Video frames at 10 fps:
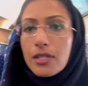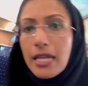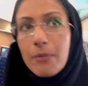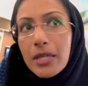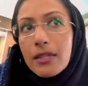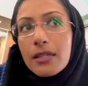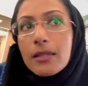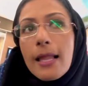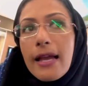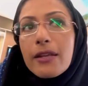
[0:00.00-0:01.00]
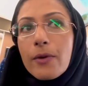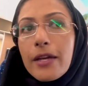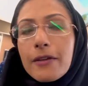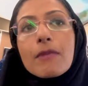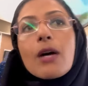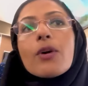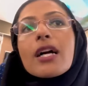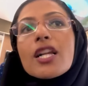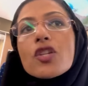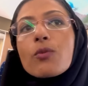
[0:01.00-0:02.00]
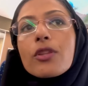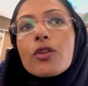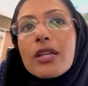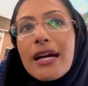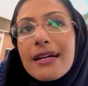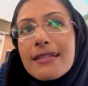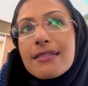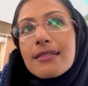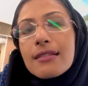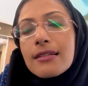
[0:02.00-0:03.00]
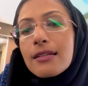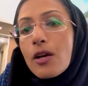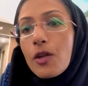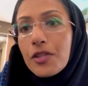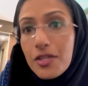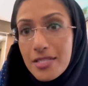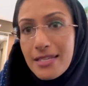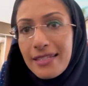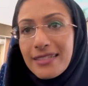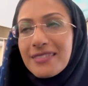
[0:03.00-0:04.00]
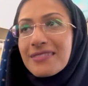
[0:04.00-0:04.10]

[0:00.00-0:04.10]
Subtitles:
You get me? Anyway, I will catch up with you guys on the other side.